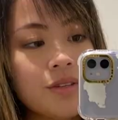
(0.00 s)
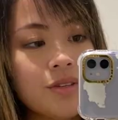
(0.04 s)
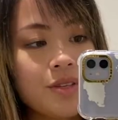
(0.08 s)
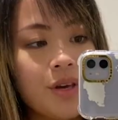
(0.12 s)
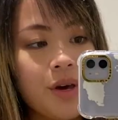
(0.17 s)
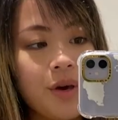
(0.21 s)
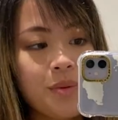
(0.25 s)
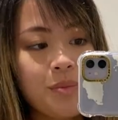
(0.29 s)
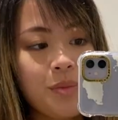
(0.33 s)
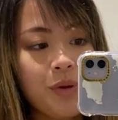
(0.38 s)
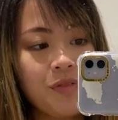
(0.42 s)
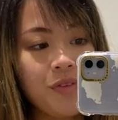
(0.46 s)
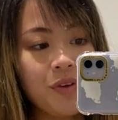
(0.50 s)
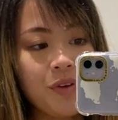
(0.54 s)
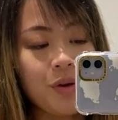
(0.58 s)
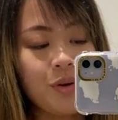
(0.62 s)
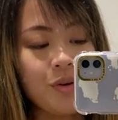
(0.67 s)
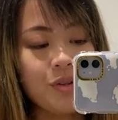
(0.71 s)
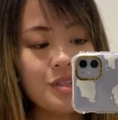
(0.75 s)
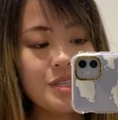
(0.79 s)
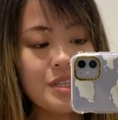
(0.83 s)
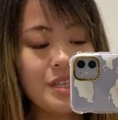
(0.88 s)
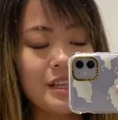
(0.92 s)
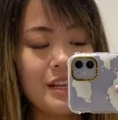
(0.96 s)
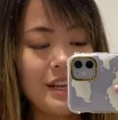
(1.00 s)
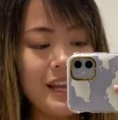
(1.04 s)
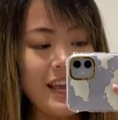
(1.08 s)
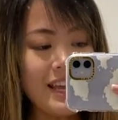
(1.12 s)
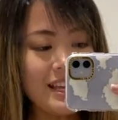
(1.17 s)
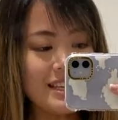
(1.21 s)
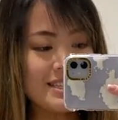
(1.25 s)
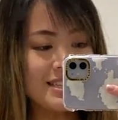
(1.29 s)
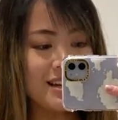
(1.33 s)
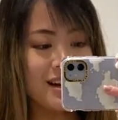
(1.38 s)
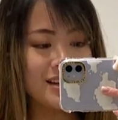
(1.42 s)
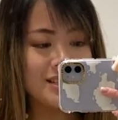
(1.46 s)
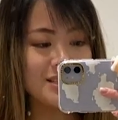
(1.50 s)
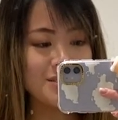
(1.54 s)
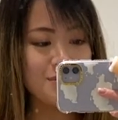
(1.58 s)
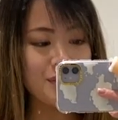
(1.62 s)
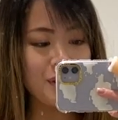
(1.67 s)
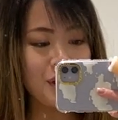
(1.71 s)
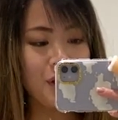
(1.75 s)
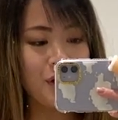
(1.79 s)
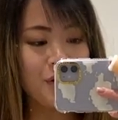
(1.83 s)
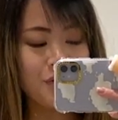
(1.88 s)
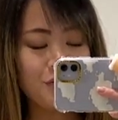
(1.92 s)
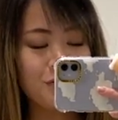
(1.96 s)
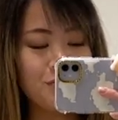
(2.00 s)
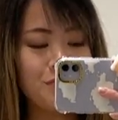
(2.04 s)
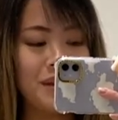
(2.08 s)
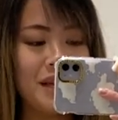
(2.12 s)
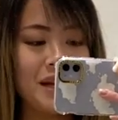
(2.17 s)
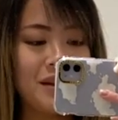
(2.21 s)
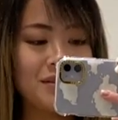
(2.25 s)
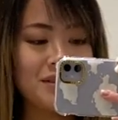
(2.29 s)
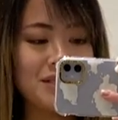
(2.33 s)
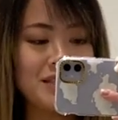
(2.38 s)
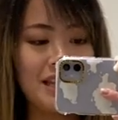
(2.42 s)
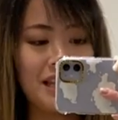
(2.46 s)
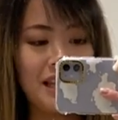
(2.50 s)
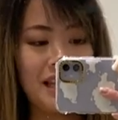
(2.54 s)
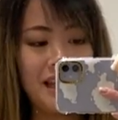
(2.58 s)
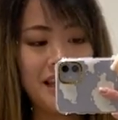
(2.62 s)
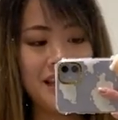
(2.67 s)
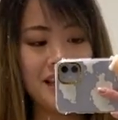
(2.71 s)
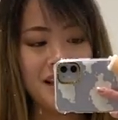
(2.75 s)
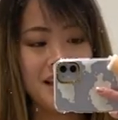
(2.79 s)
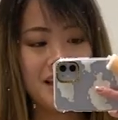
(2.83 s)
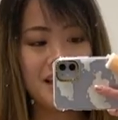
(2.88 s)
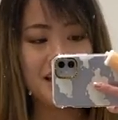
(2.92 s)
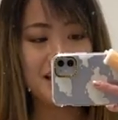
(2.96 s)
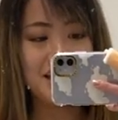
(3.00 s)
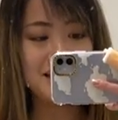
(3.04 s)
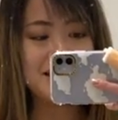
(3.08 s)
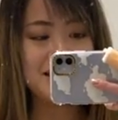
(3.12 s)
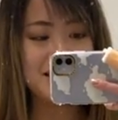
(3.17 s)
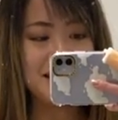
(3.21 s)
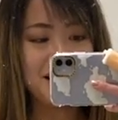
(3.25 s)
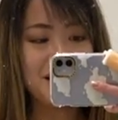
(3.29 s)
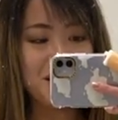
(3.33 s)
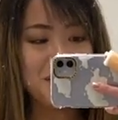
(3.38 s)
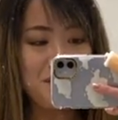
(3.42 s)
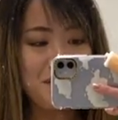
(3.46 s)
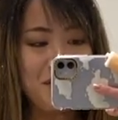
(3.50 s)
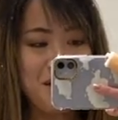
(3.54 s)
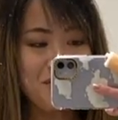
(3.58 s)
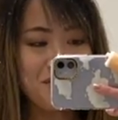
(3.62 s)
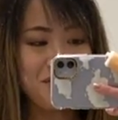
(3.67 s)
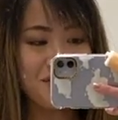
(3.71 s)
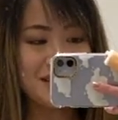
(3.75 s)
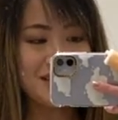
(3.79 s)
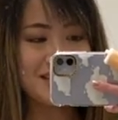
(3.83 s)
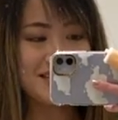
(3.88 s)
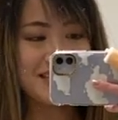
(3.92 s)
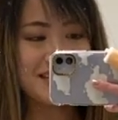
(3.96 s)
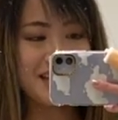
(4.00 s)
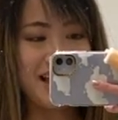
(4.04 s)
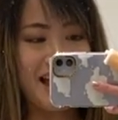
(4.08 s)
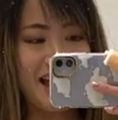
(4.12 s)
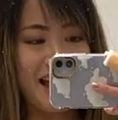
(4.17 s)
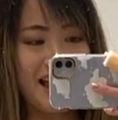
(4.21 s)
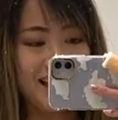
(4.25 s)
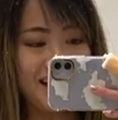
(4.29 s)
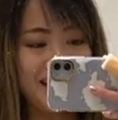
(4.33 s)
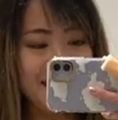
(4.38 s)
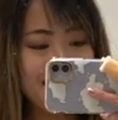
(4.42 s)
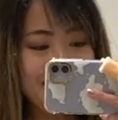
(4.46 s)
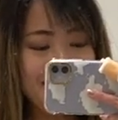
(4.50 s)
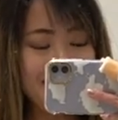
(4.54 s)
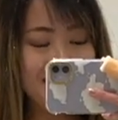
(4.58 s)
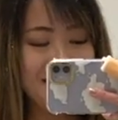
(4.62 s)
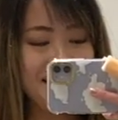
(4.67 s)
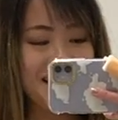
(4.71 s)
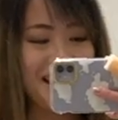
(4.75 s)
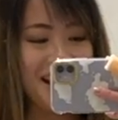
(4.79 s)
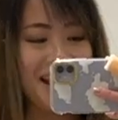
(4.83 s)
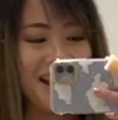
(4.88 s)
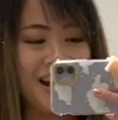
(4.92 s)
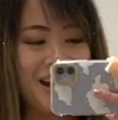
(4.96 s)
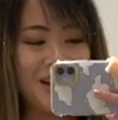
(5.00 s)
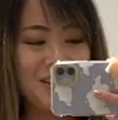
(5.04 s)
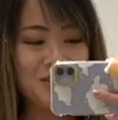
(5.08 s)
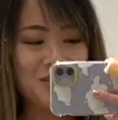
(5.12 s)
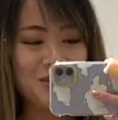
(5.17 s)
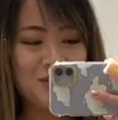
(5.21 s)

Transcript: So moving on to the next item that I got from P L T. It's a little bit risque, as